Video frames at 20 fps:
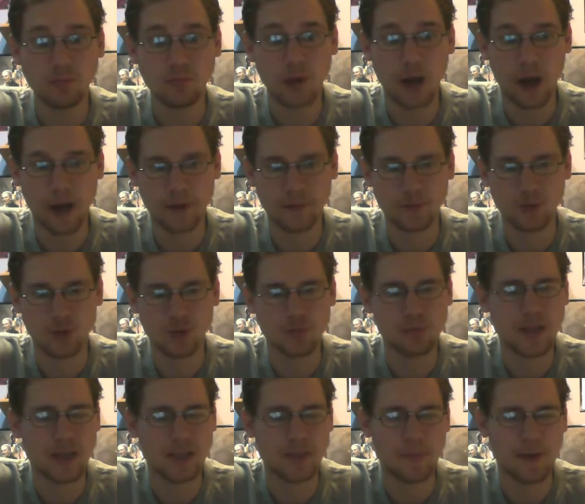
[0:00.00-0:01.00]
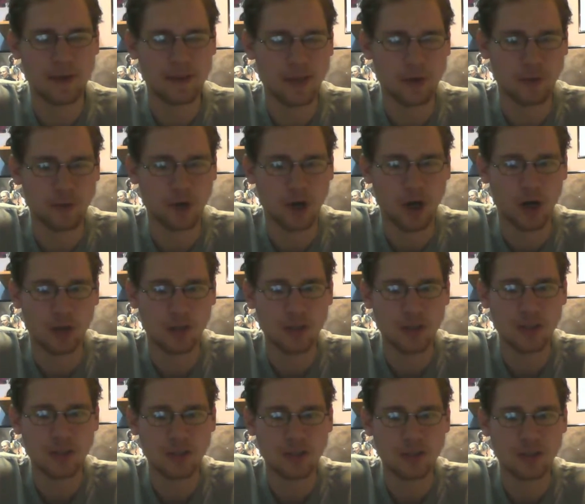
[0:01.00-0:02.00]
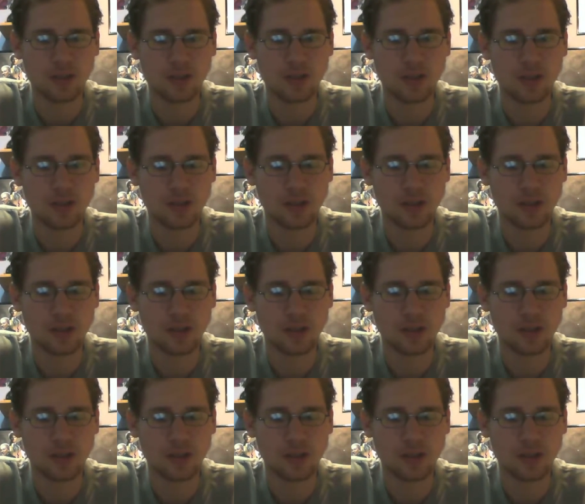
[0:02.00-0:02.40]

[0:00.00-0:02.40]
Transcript: I do plan to make that regardless.